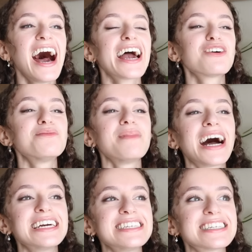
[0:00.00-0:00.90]
I don't
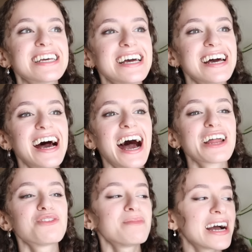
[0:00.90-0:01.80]
mind. I
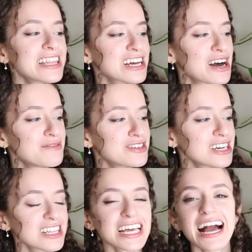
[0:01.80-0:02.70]
don't mind the
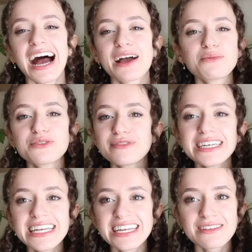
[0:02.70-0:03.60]
cover. Like, I would
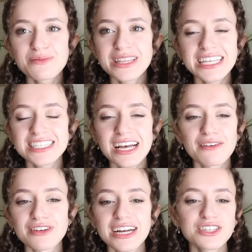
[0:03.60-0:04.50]
read it with this
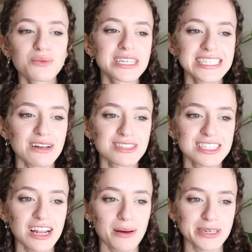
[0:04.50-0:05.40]
cover. I don't want to sound
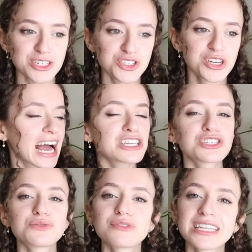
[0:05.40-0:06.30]
snobbish. I
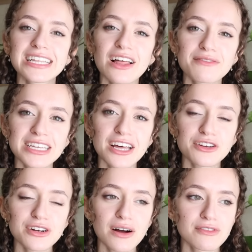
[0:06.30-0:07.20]
just really love the
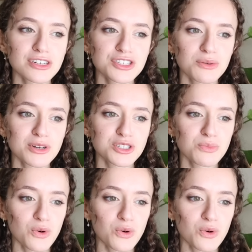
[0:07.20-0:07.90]
other cover so much